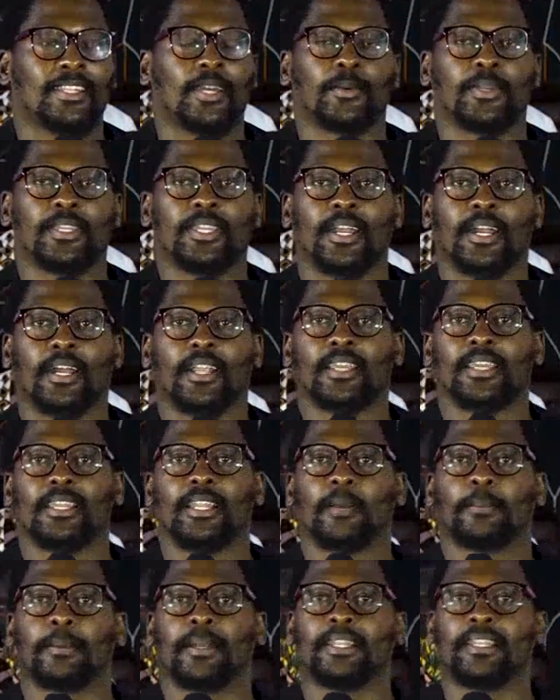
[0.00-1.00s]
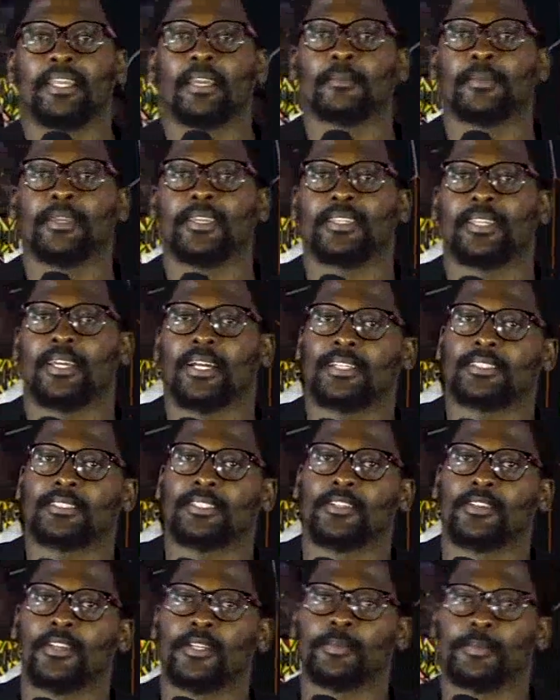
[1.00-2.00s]
that we are in a pandemic that
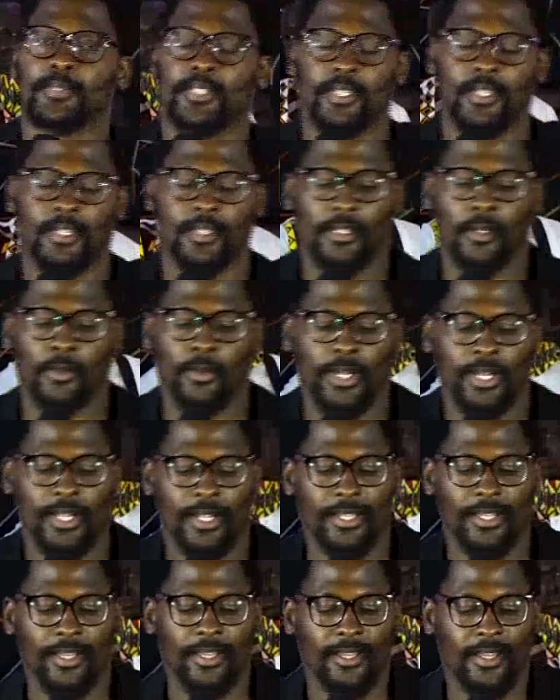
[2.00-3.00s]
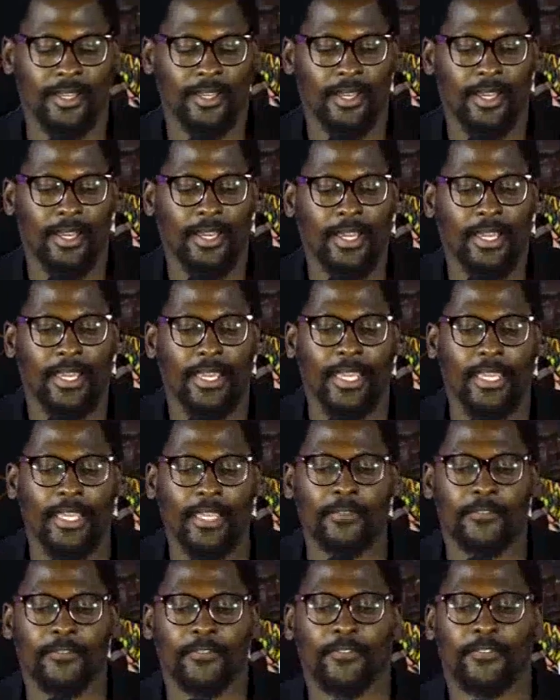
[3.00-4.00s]
has gripped the world.
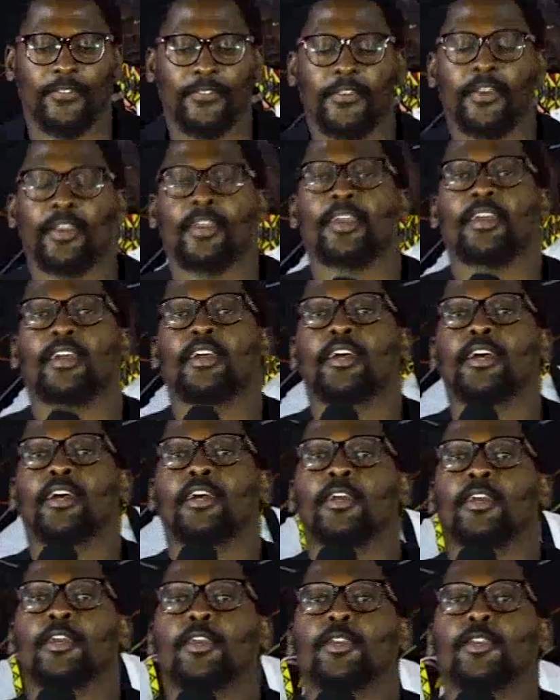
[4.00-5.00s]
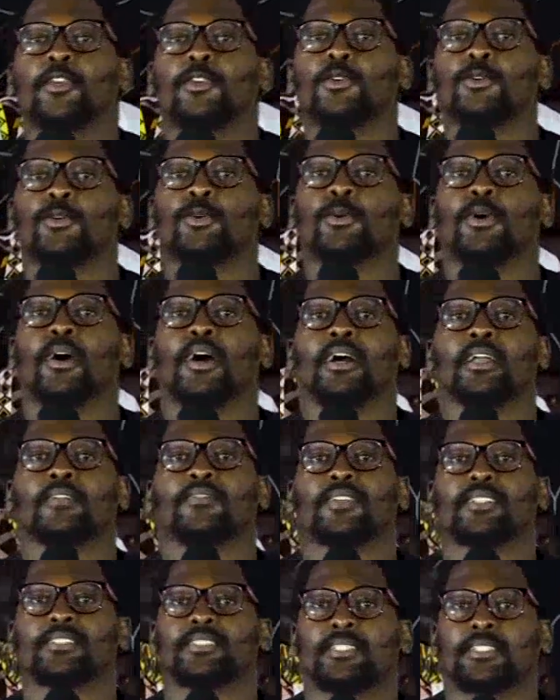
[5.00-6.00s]
If you are
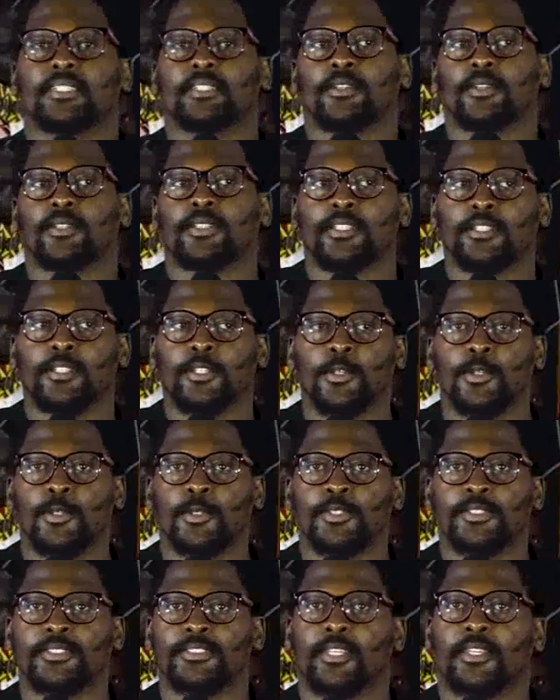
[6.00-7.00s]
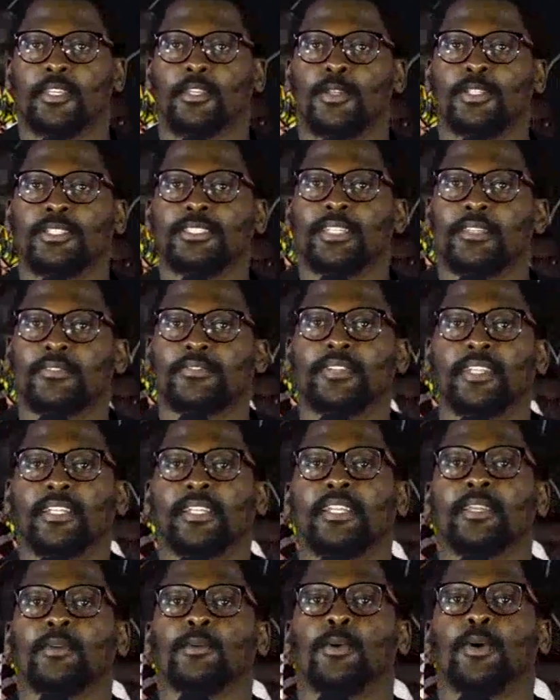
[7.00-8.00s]
fixated on the news, you're
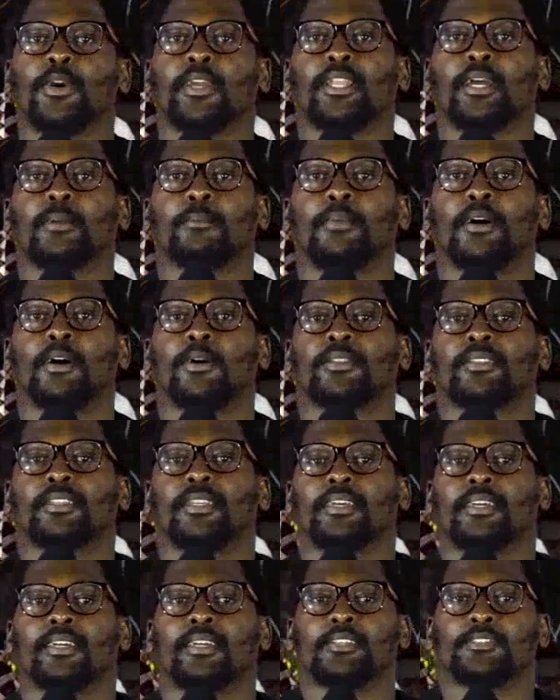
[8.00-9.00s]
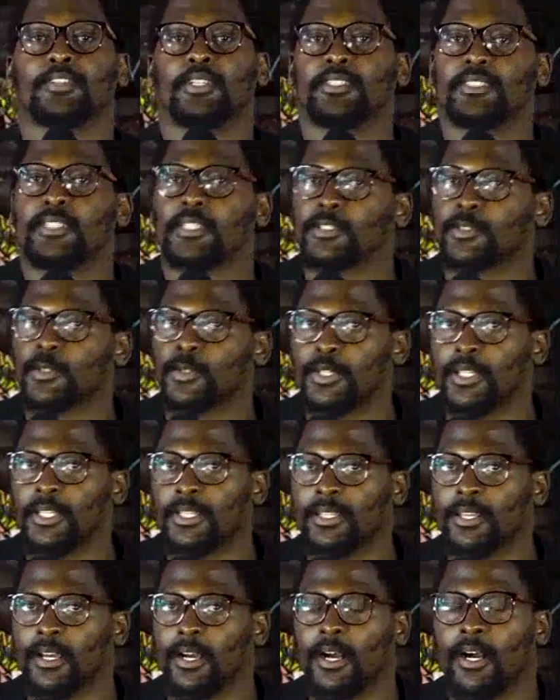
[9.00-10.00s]
definitely worried about the
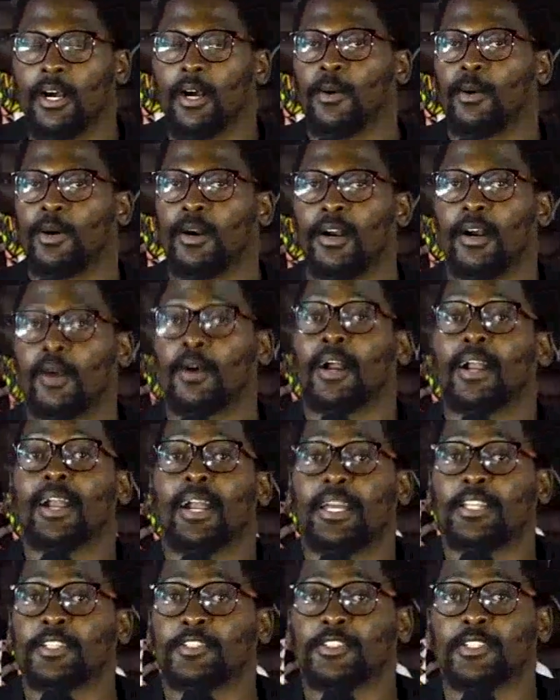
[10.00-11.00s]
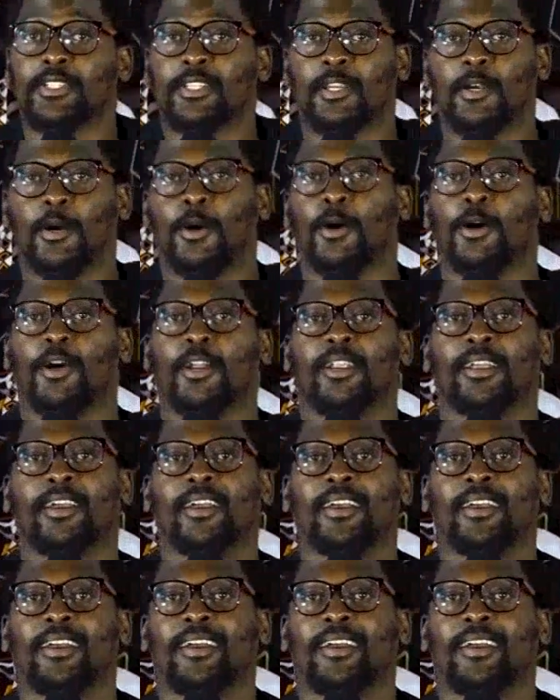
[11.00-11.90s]
trajectory that our, our country or